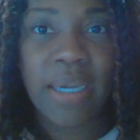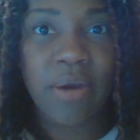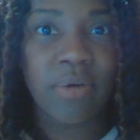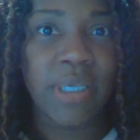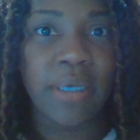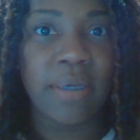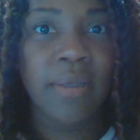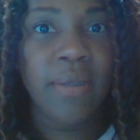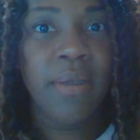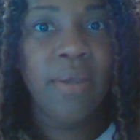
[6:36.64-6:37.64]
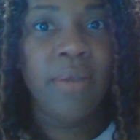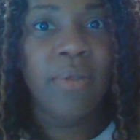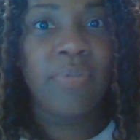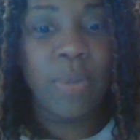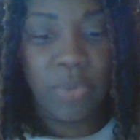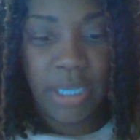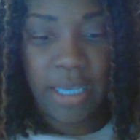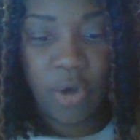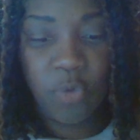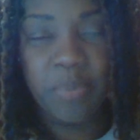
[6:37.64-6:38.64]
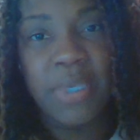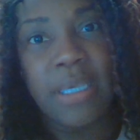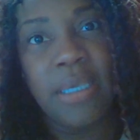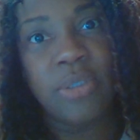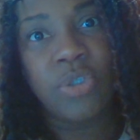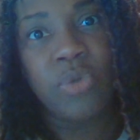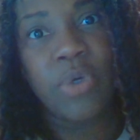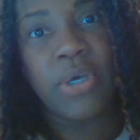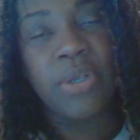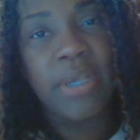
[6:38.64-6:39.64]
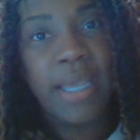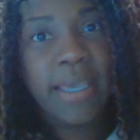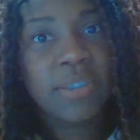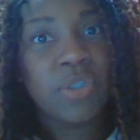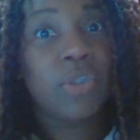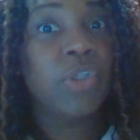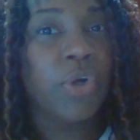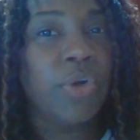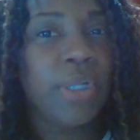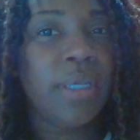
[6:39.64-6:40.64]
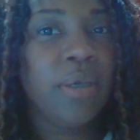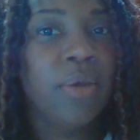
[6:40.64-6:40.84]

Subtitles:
area that would help me to connect learning